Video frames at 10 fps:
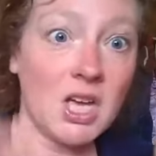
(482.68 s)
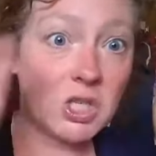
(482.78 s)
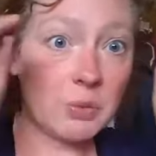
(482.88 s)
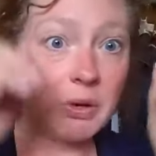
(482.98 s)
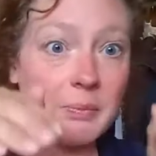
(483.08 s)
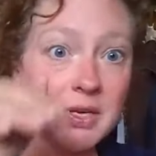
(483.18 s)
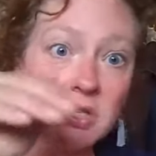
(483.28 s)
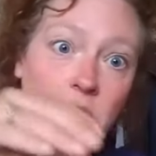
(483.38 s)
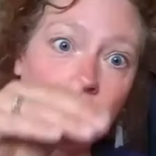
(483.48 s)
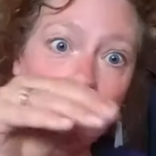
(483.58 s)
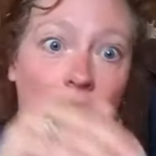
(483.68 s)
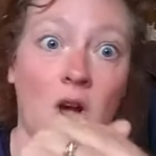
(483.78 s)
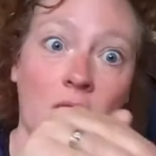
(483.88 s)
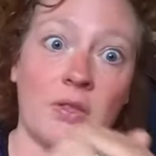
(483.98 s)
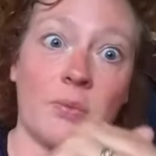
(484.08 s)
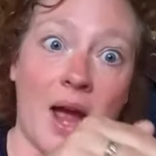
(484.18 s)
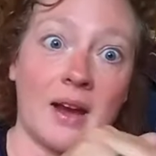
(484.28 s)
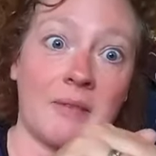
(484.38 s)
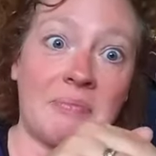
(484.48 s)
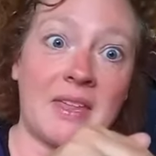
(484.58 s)
to put my shoes on the
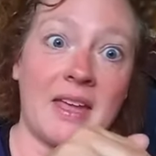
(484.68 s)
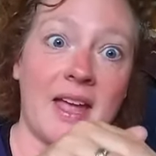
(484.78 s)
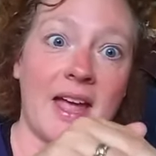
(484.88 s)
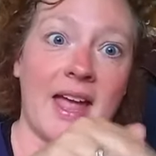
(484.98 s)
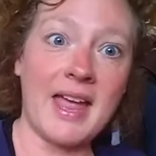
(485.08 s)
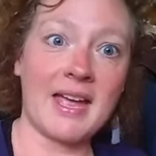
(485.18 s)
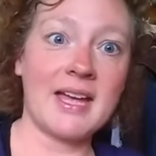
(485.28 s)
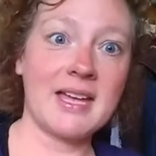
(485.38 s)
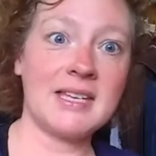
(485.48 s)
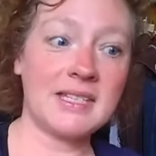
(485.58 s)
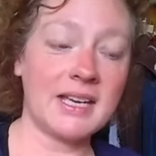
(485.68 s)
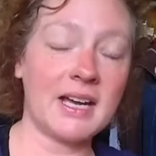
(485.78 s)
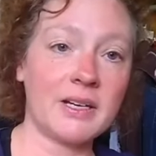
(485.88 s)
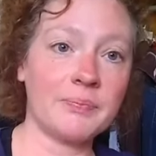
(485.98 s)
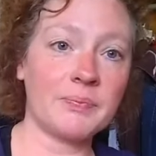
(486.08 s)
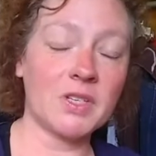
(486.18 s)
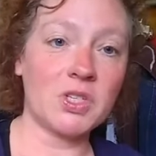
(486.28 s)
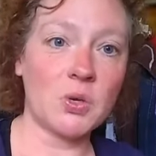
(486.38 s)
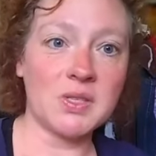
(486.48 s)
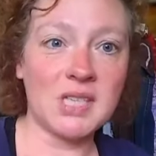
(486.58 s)
rack. And
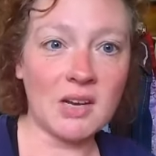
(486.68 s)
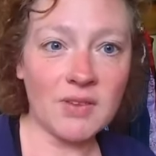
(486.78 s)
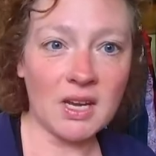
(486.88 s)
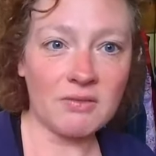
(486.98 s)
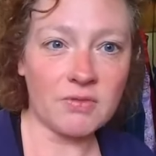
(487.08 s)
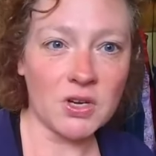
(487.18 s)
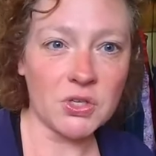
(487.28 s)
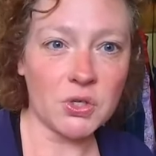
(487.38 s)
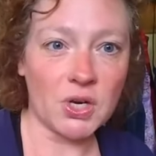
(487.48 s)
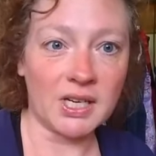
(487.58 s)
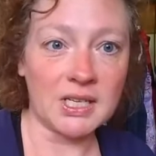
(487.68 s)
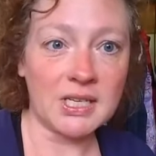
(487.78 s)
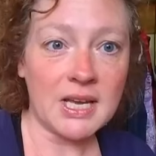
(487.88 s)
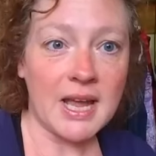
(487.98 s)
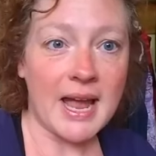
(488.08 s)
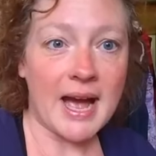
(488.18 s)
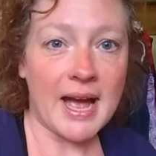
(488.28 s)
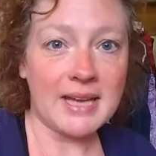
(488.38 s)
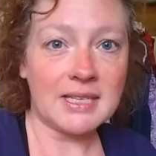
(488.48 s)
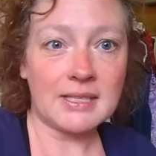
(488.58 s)
so instead of getting frustrated,
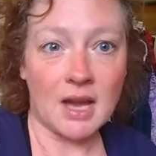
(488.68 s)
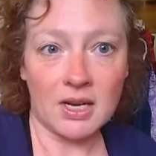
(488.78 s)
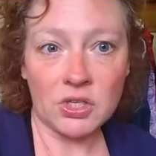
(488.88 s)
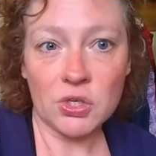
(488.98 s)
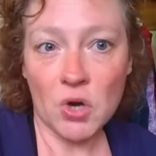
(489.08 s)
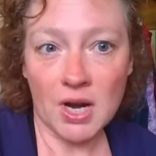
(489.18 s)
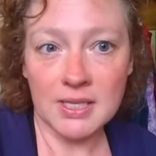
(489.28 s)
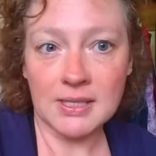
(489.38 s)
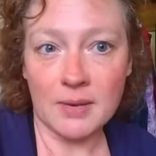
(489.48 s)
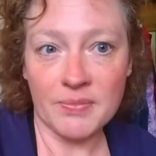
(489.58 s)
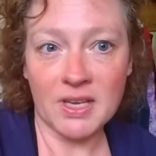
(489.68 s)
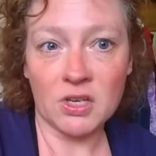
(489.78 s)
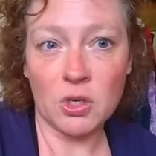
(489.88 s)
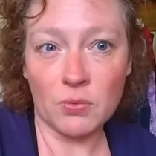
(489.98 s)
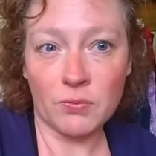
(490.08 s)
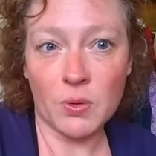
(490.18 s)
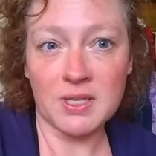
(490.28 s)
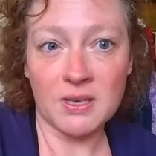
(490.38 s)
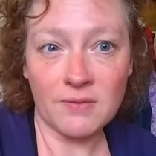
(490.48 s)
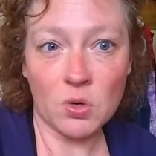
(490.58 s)
I decided to try something new for a
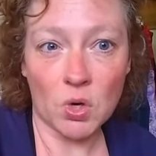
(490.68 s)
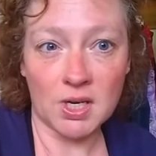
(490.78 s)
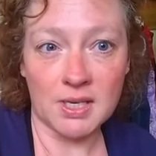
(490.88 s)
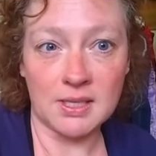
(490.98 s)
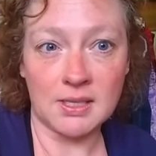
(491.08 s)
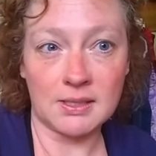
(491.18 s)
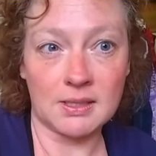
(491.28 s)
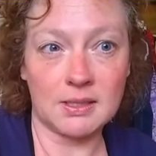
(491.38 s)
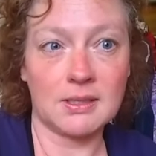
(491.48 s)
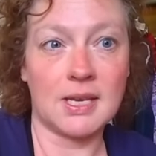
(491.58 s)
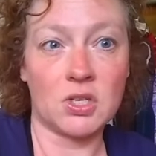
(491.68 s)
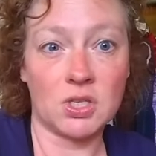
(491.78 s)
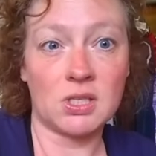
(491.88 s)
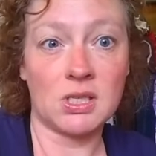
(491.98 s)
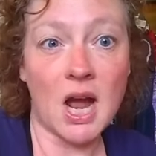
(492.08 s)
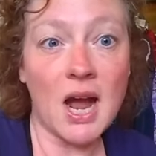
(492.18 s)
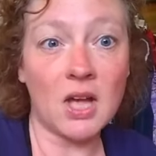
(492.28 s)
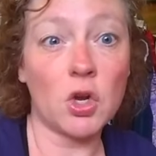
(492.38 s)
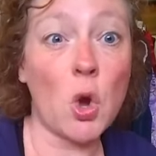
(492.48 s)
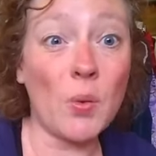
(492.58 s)
different organization
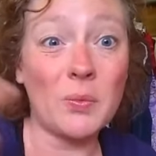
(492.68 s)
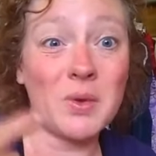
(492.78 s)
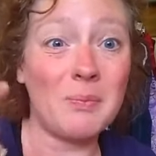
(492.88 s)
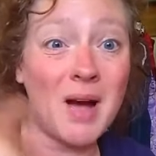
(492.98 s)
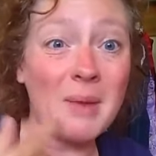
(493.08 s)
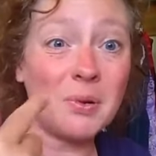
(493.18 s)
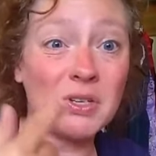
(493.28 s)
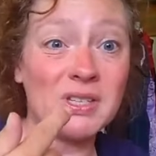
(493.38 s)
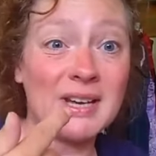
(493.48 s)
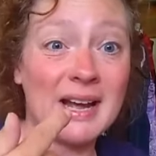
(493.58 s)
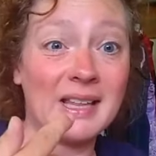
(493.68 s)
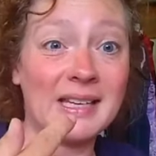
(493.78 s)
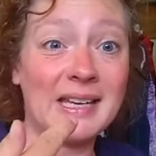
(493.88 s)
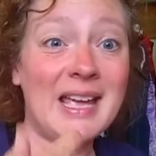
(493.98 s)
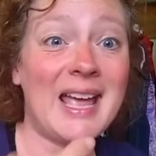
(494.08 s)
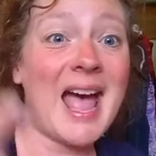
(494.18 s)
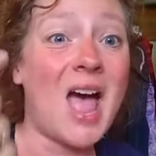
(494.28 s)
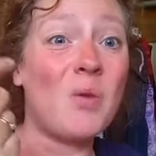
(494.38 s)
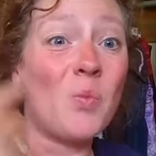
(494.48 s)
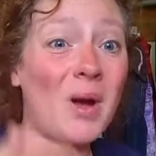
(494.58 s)
style, going with my personality
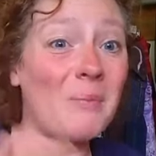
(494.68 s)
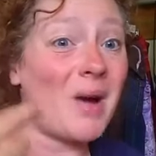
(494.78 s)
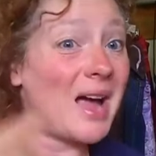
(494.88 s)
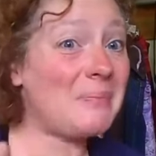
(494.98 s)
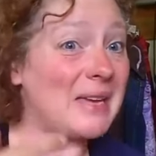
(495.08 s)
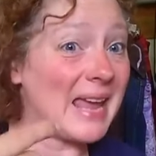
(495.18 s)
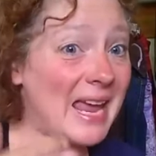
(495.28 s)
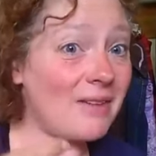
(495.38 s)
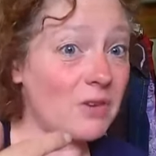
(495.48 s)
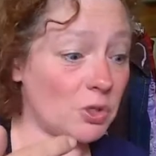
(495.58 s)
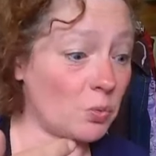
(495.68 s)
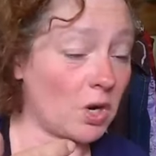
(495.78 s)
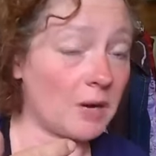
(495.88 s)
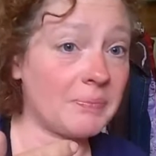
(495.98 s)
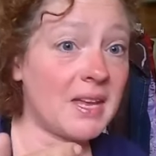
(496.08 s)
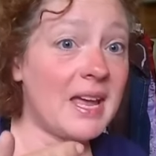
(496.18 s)
and what my behaviors were.